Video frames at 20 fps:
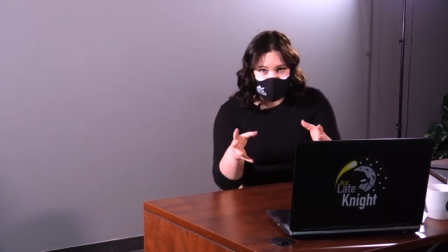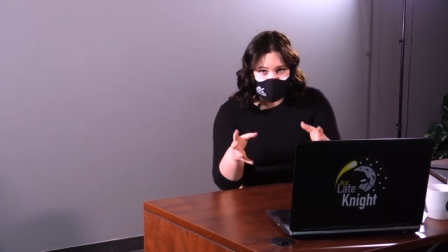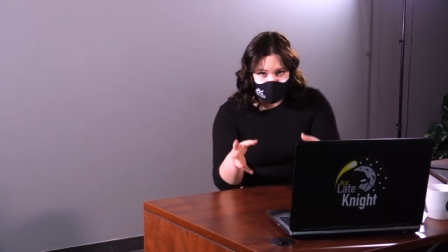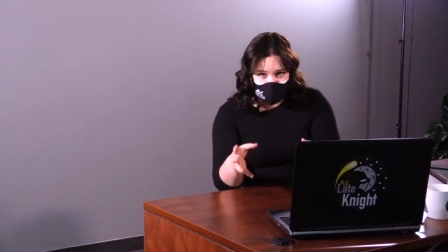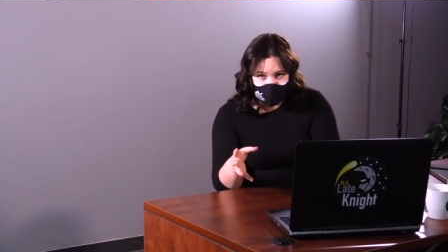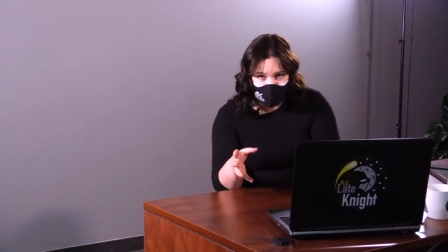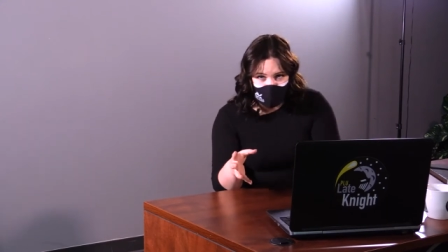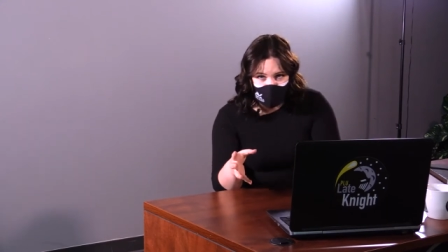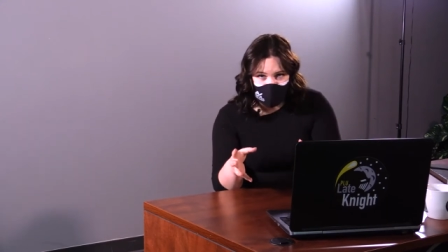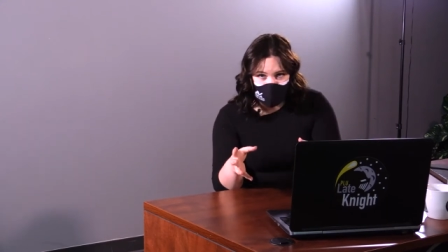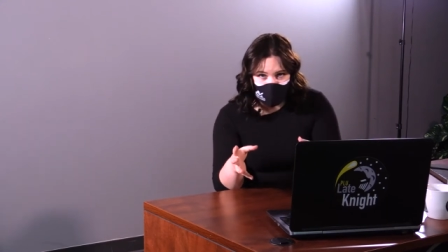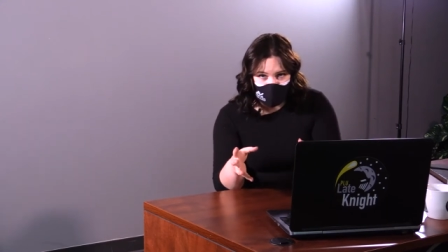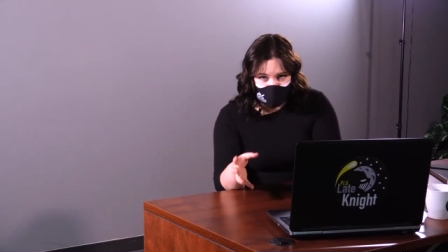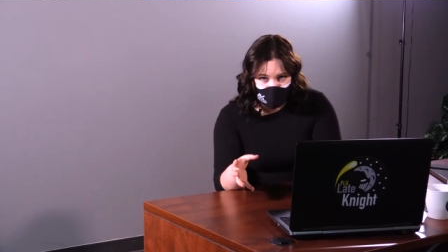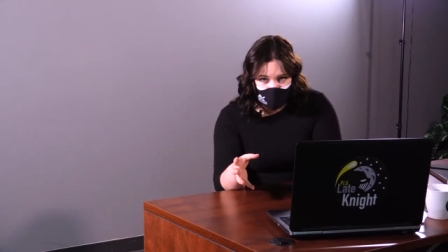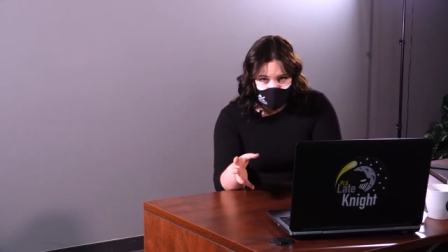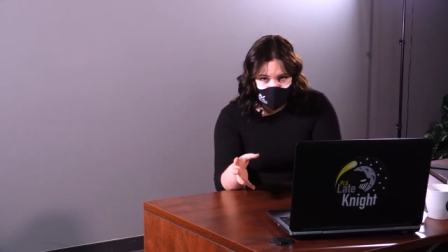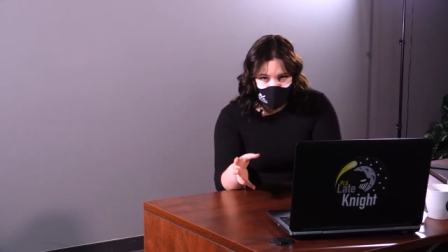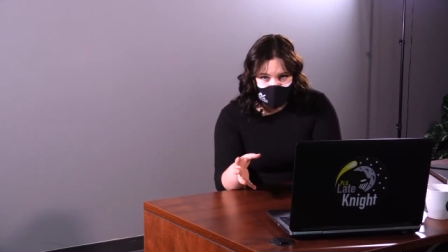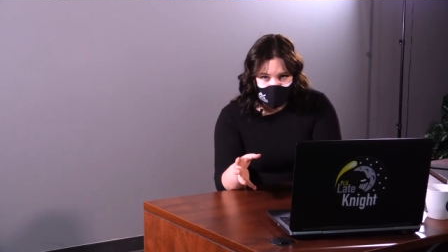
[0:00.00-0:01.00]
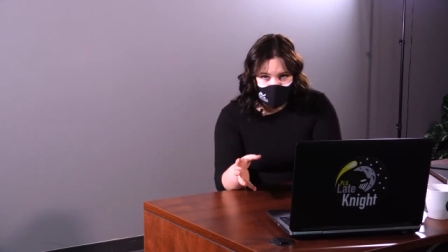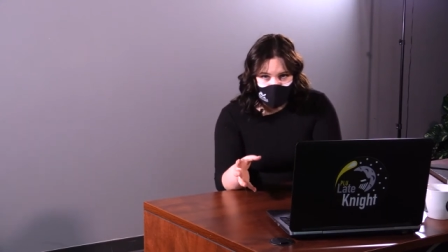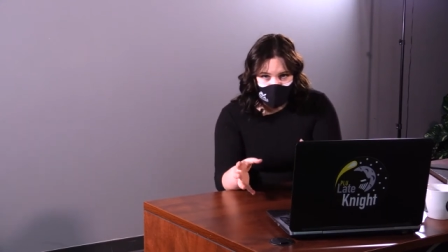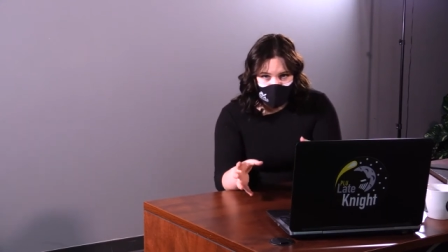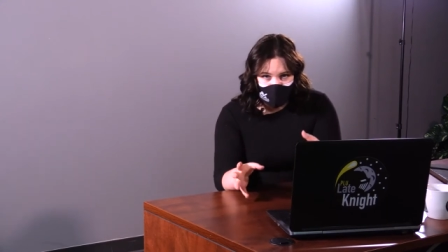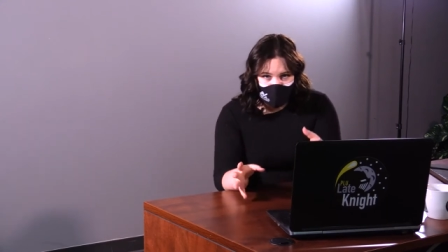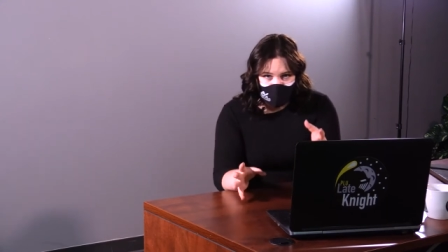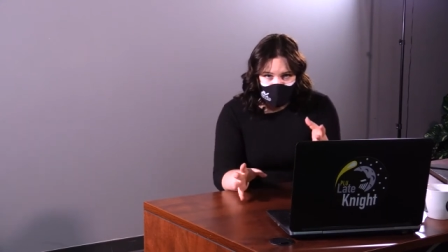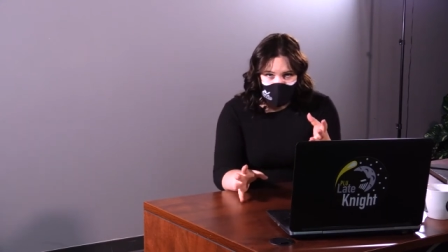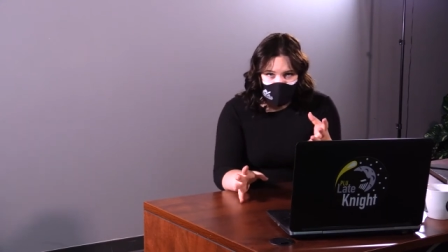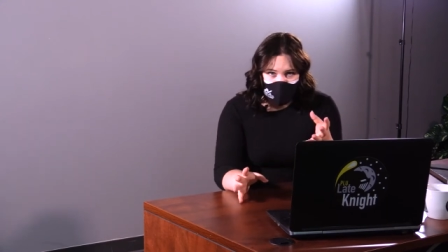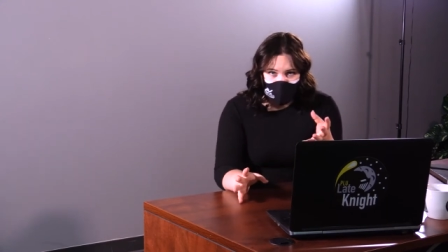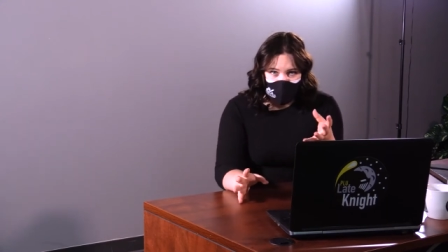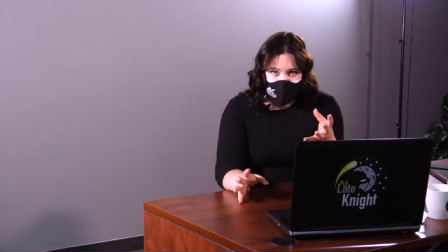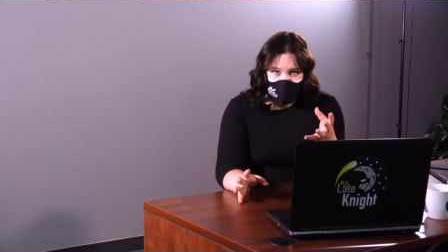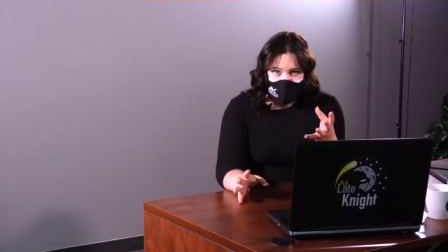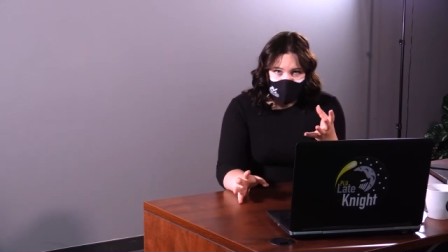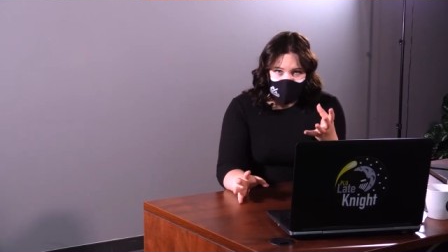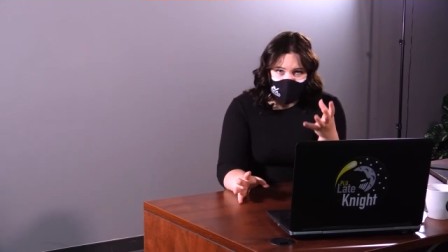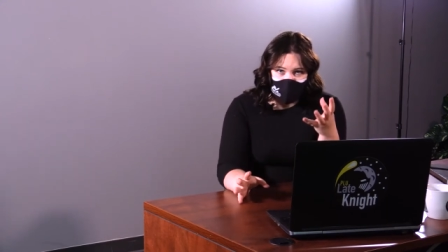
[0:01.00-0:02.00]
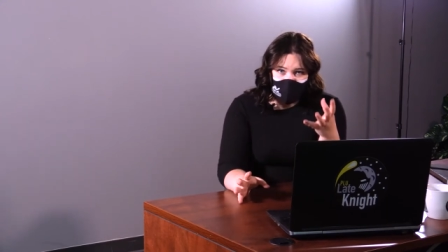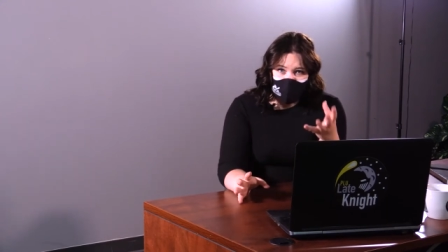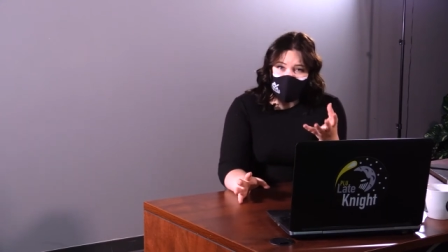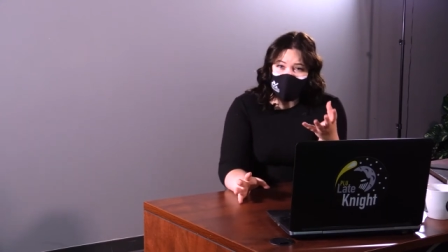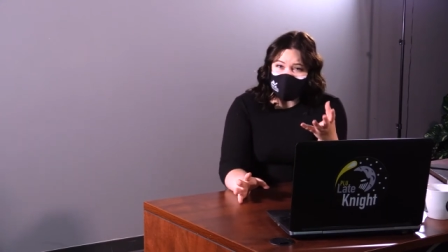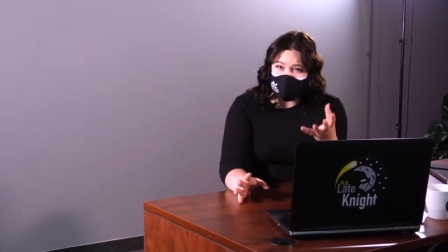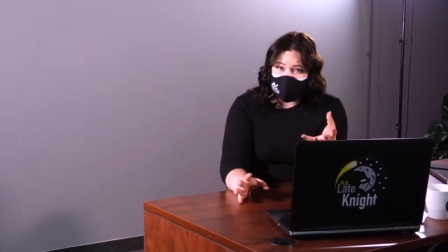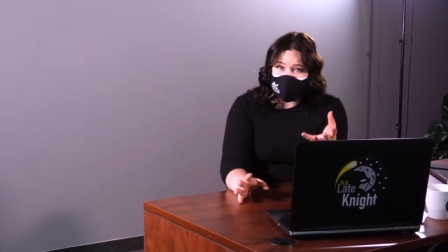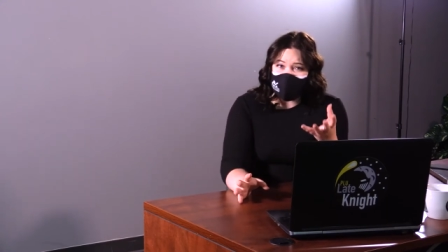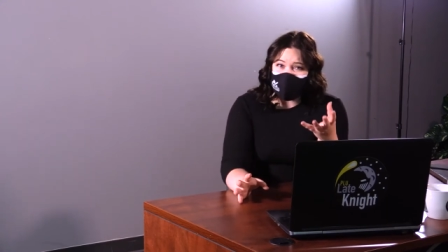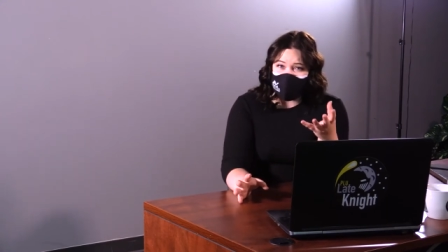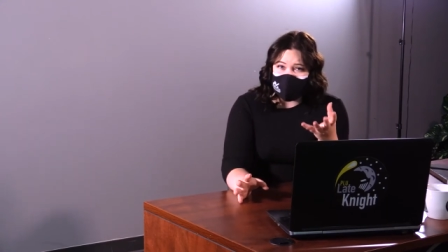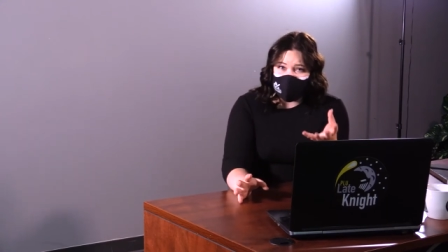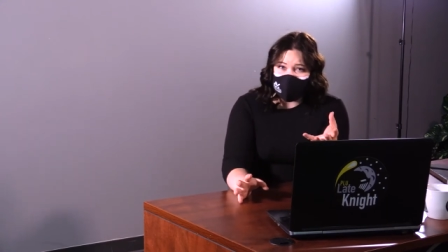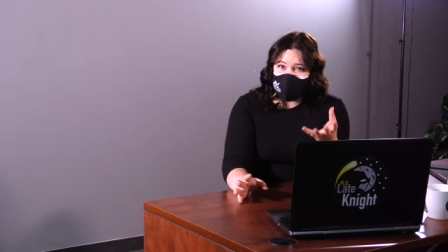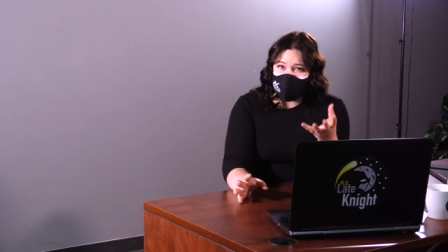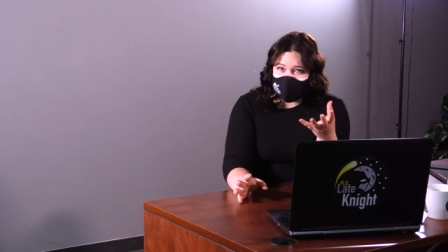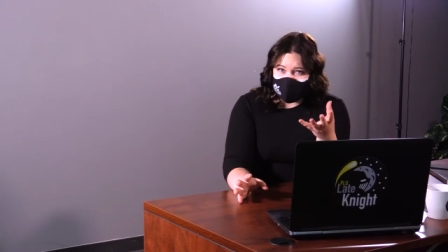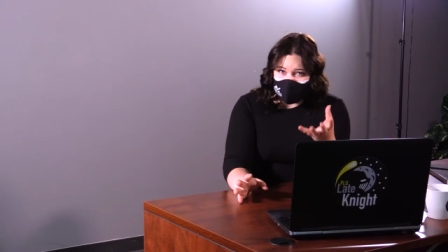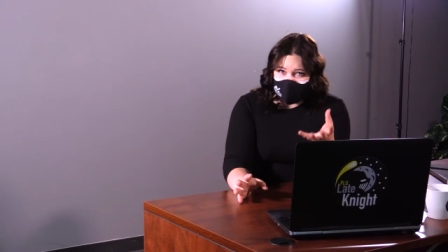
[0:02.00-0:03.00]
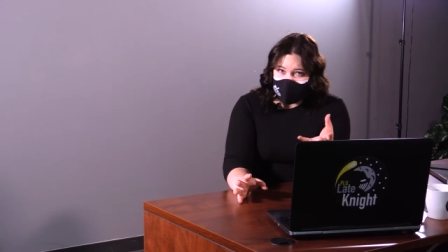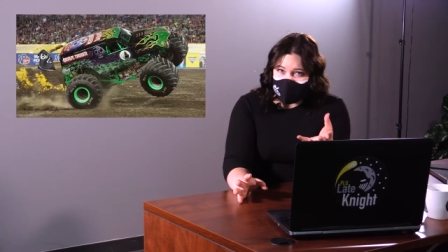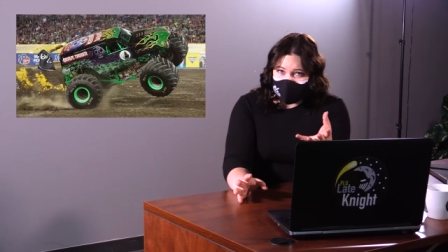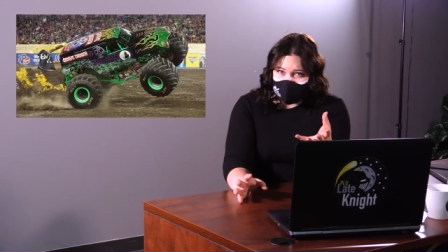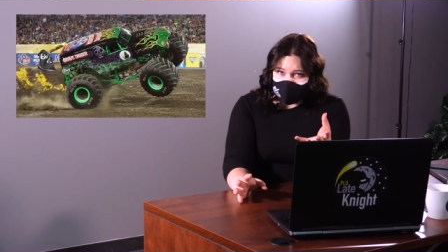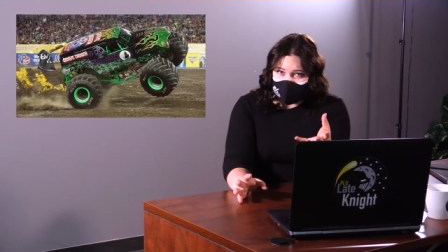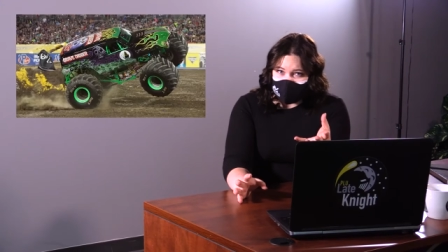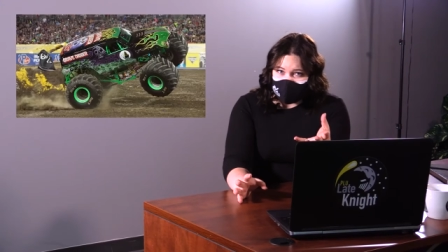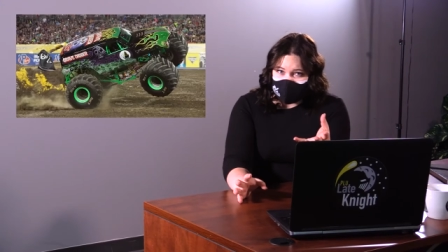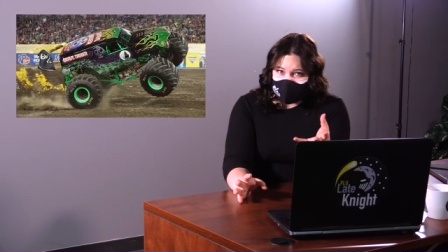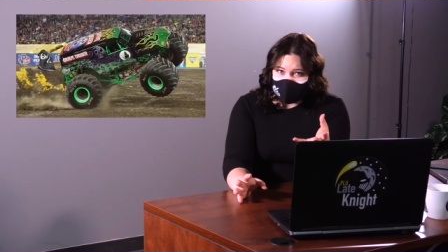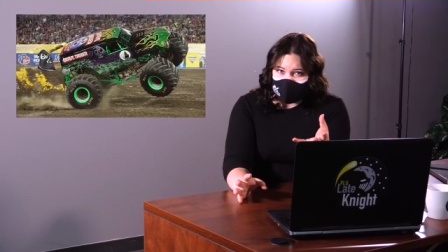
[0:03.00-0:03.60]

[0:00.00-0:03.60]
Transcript: a car from Oprah? Your girl needs a new rig.